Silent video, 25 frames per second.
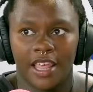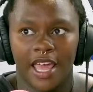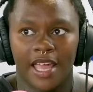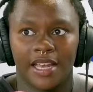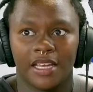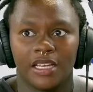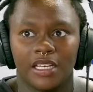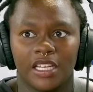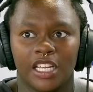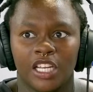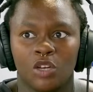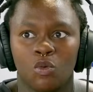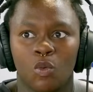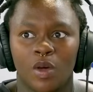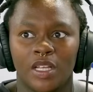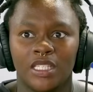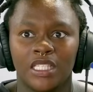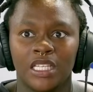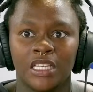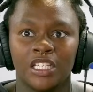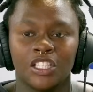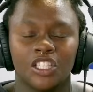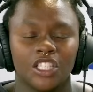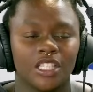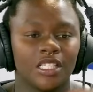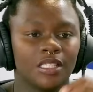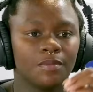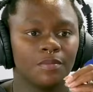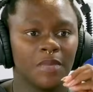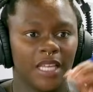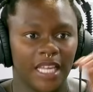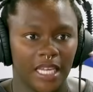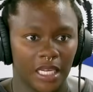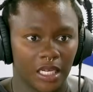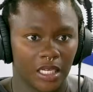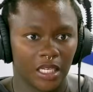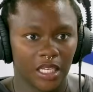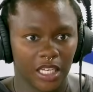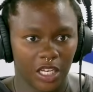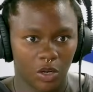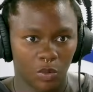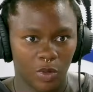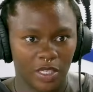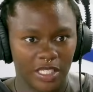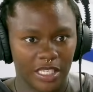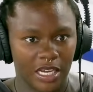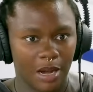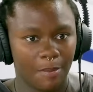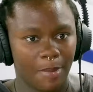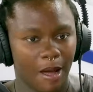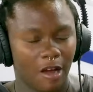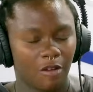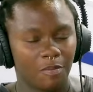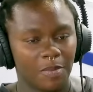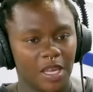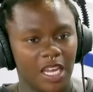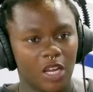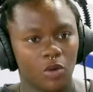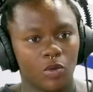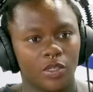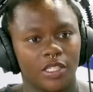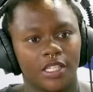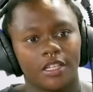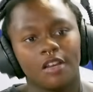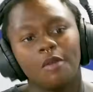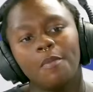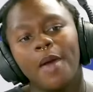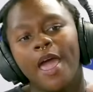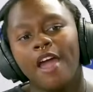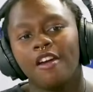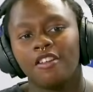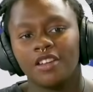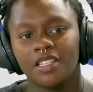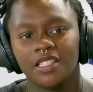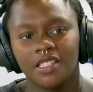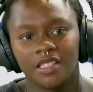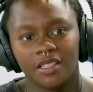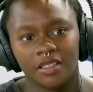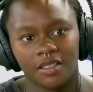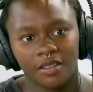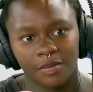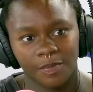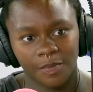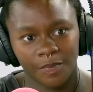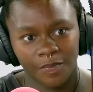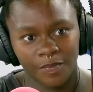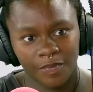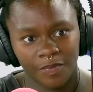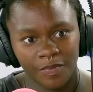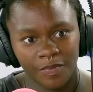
that it wasn't just me. It wasn't about me. It was a comparison.